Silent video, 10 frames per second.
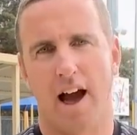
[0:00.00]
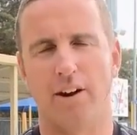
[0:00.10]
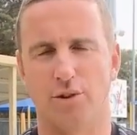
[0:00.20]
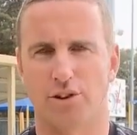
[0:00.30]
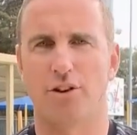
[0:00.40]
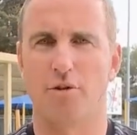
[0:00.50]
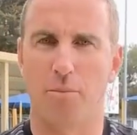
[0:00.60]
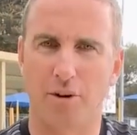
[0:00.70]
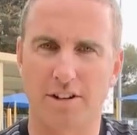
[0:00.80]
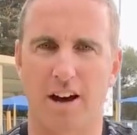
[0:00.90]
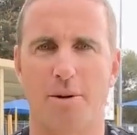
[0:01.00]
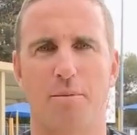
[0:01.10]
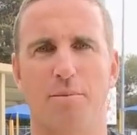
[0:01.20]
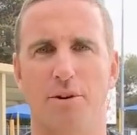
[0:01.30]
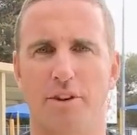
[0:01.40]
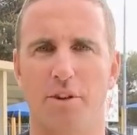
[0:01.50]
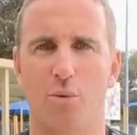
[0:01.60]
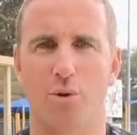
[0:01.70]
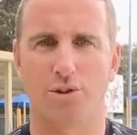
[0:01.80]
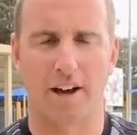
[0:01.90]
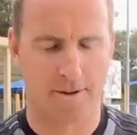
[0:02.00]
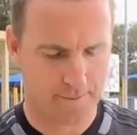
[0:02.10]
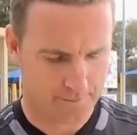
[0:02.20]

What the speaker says: and also your body type and build in the water.